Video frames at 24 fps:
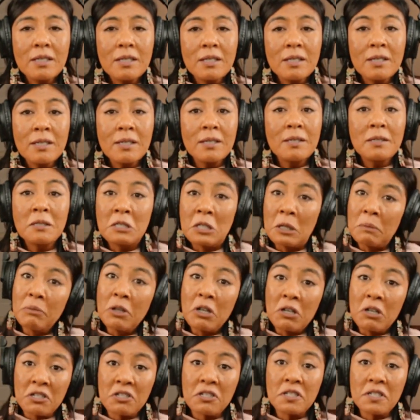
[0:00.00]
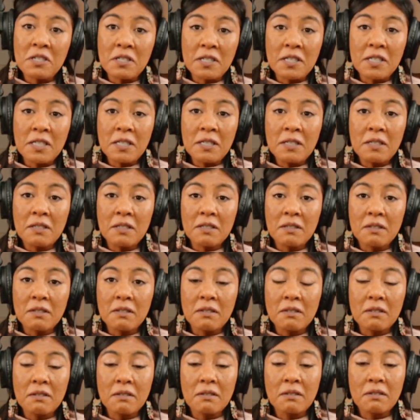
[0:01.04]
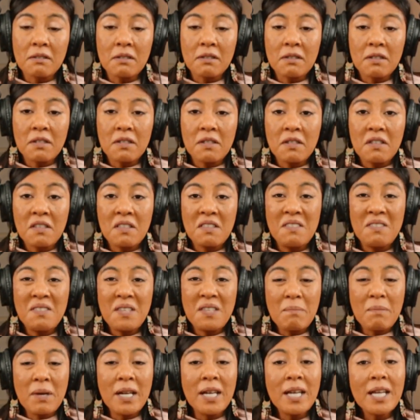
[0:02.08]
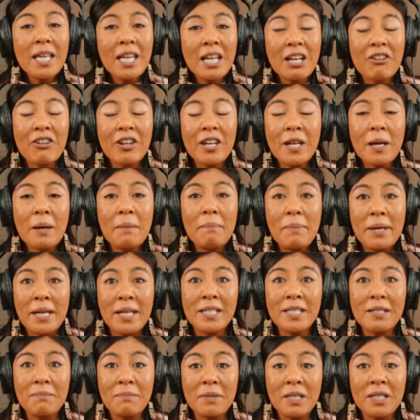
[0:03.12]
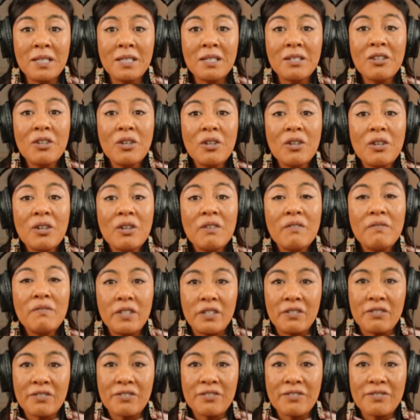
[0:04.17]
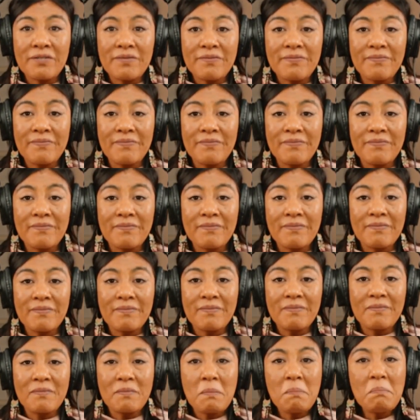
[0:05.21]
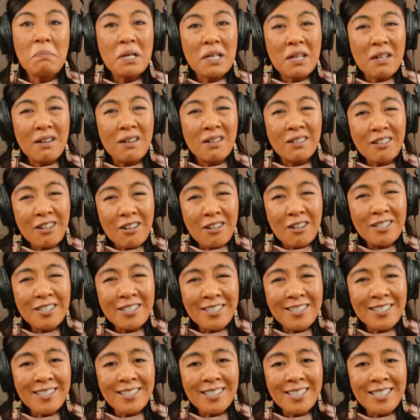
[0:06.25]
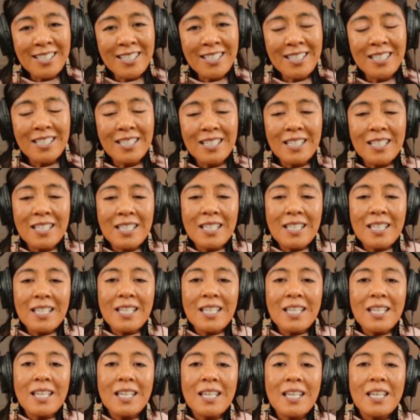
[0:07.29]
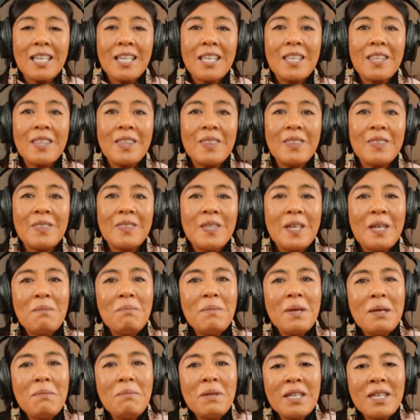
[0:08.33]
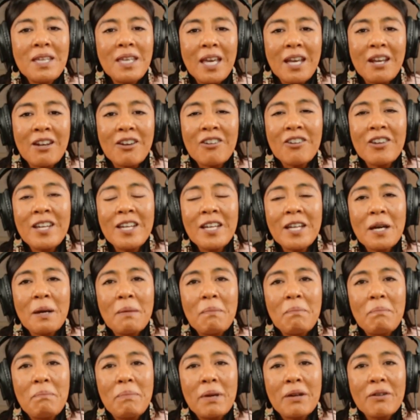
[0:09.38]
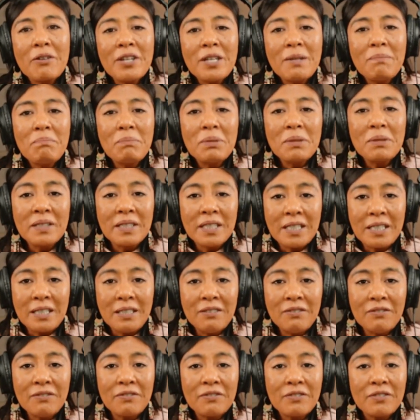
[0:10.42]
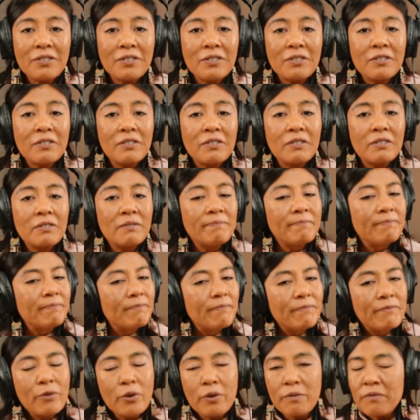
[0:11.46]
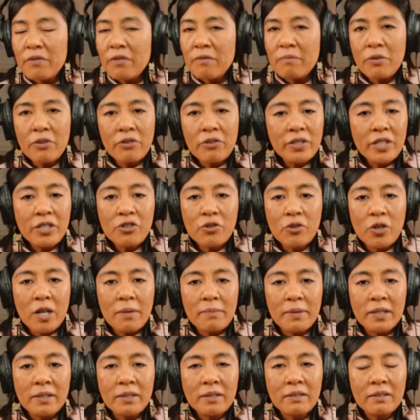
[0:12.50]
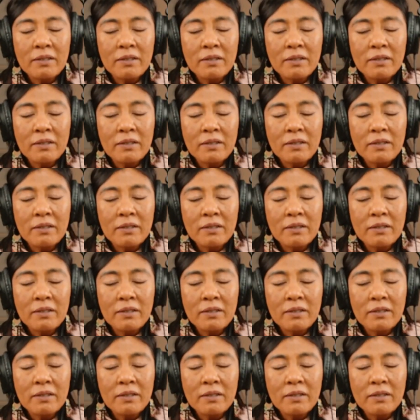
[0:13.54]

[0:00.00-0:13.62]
Subconsciously, they might carry abandonment fears. But unconsciously, they may be carrying a buried belief formed from early trauma,